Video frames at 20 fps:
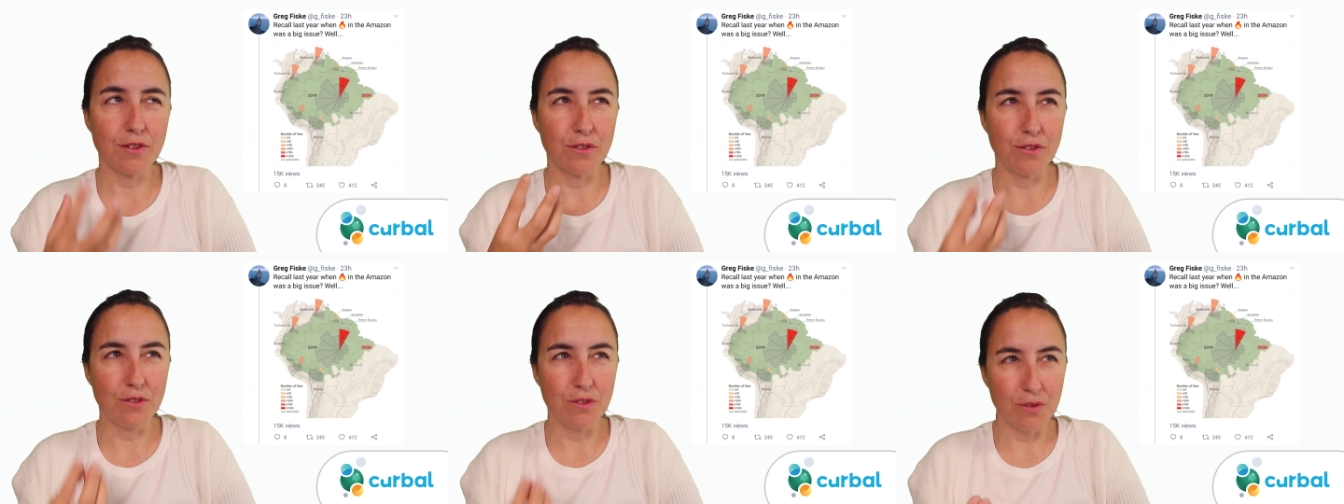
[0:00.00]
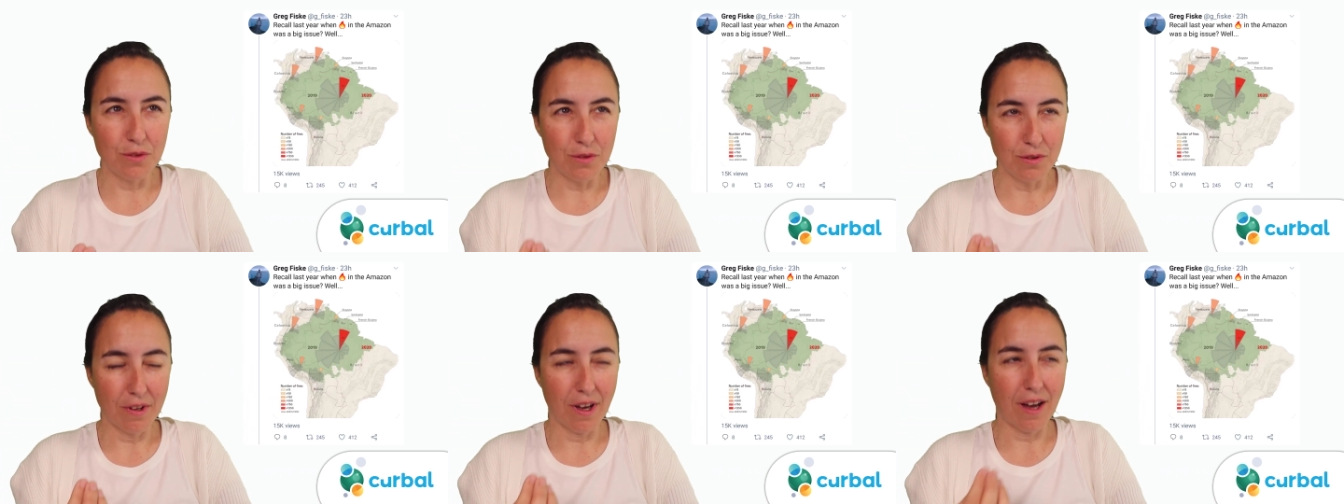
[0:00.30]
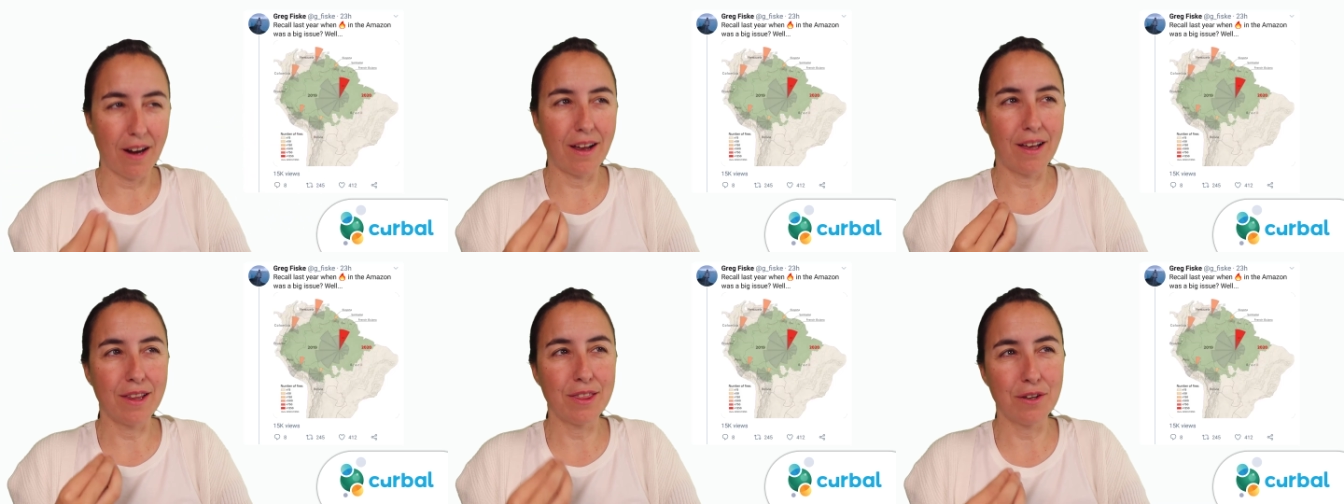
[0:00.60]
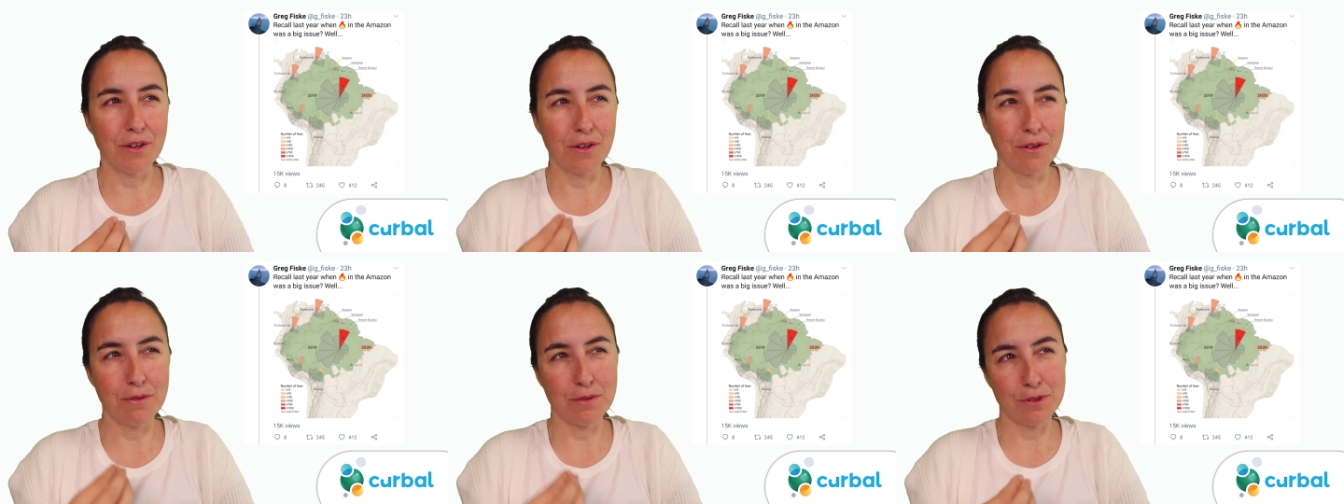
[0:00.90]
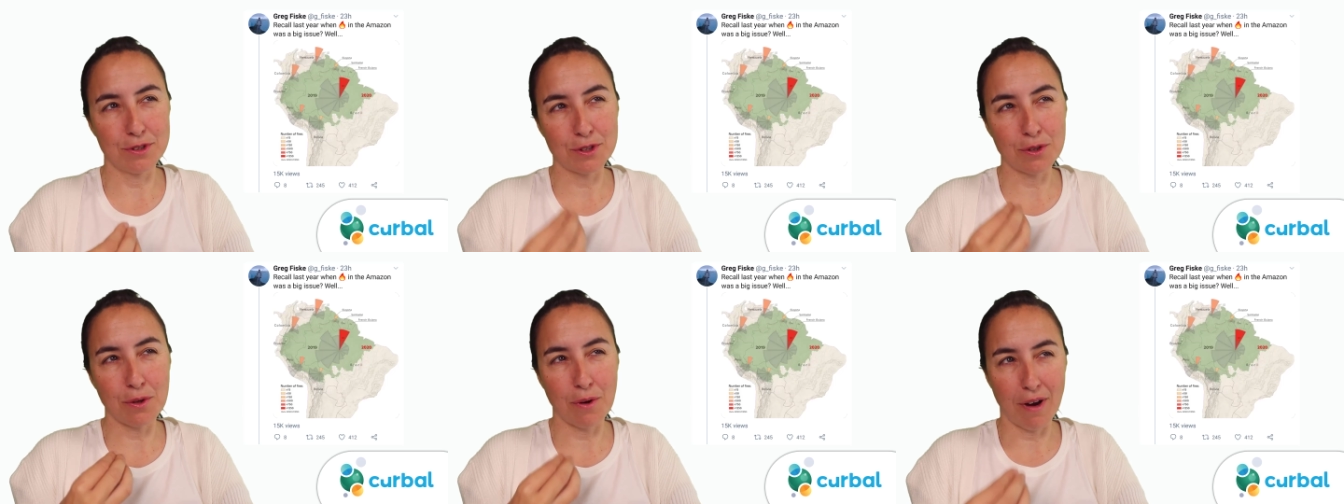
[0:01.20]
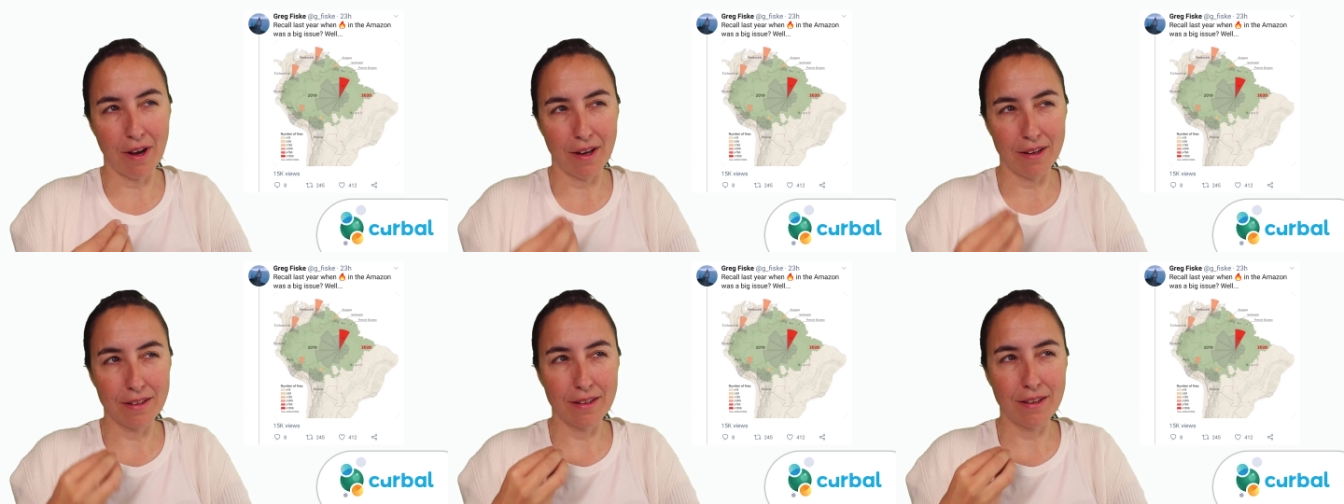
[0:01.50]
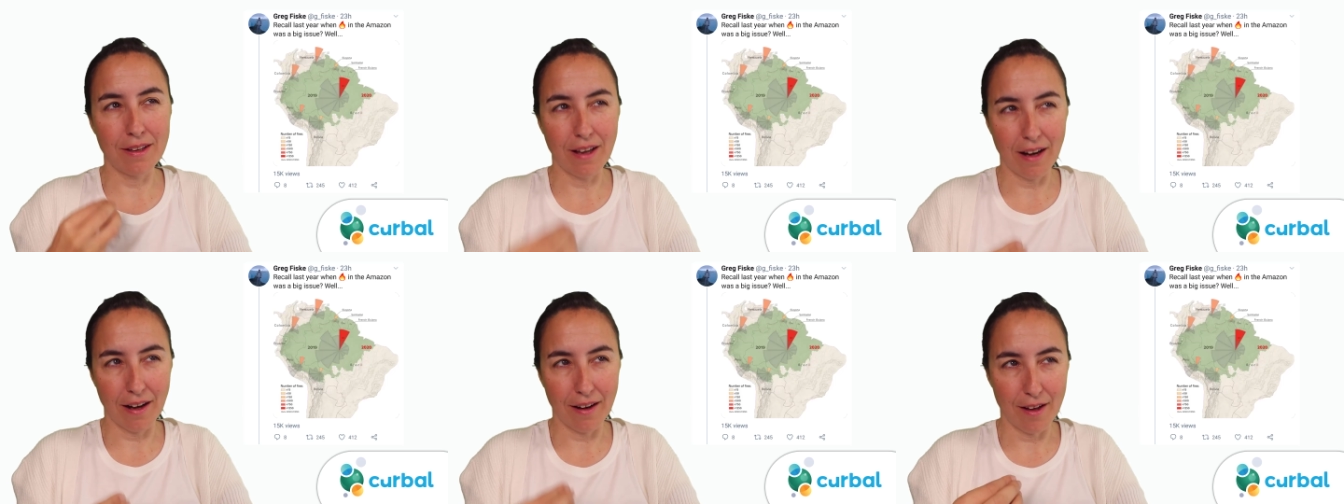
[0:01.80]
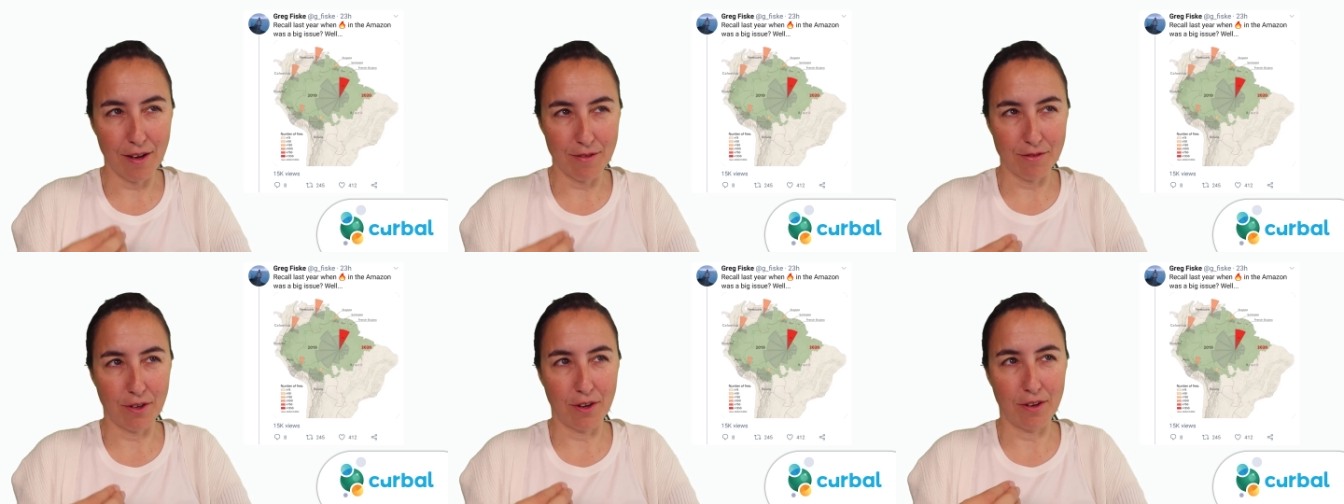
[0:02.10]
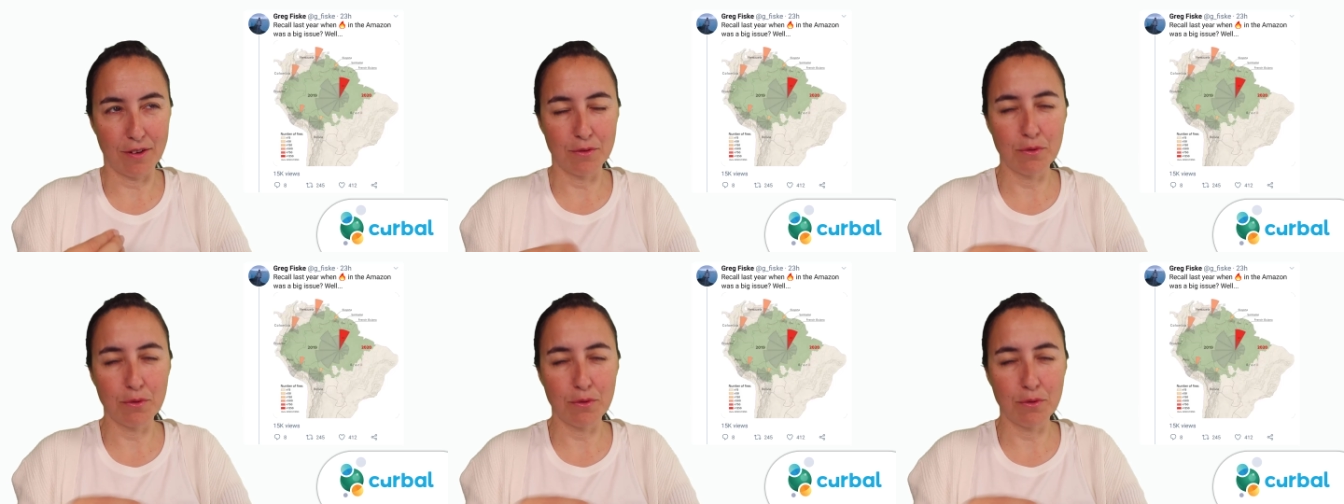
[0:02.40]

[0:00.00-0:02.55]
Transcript: to do that, I thought it was quite clever.